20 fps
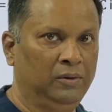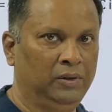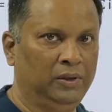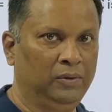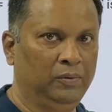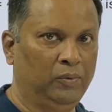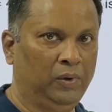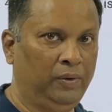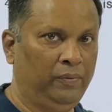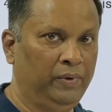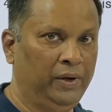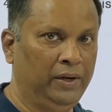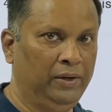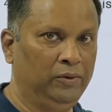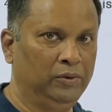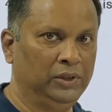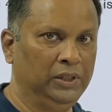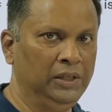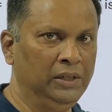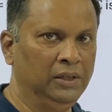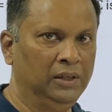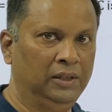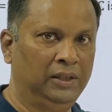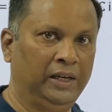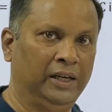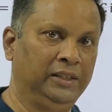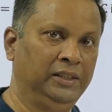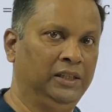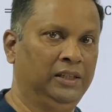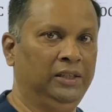What we are using?
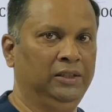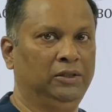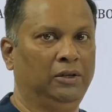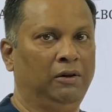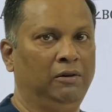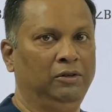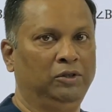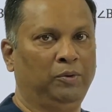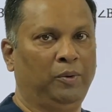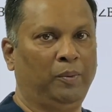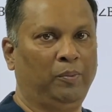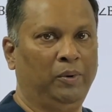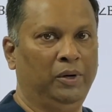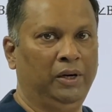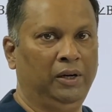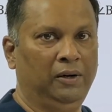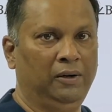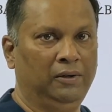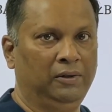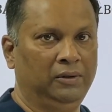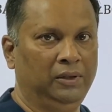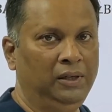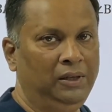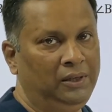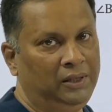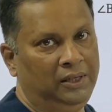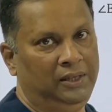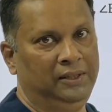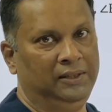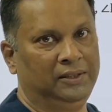Tangent is always perpendicular to the
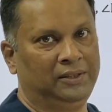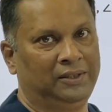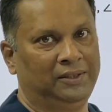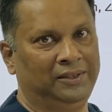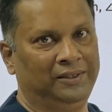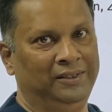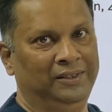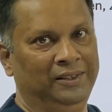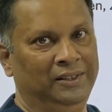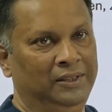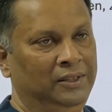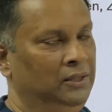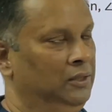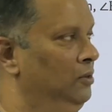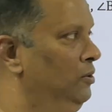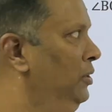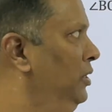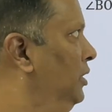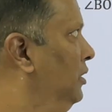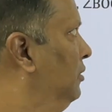radius. Okay.